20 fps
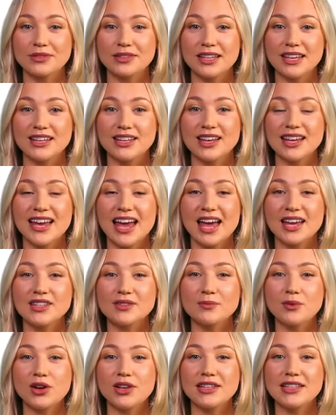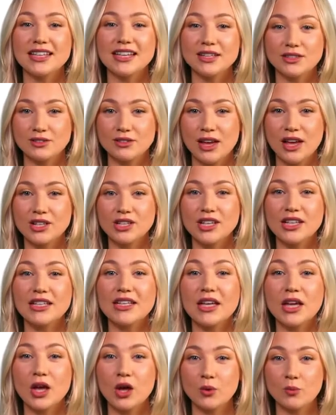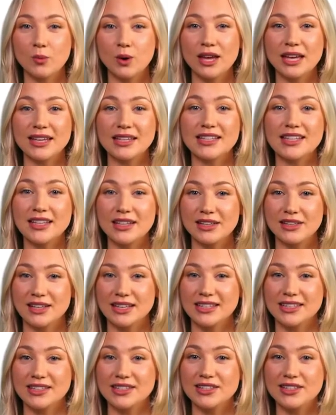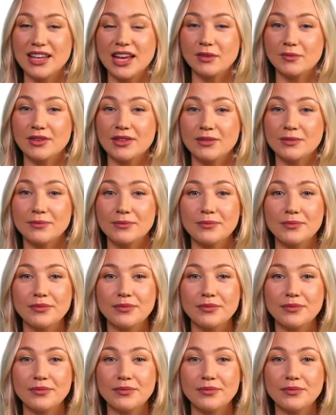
In the last part of the introduction, we can see the thesis statement.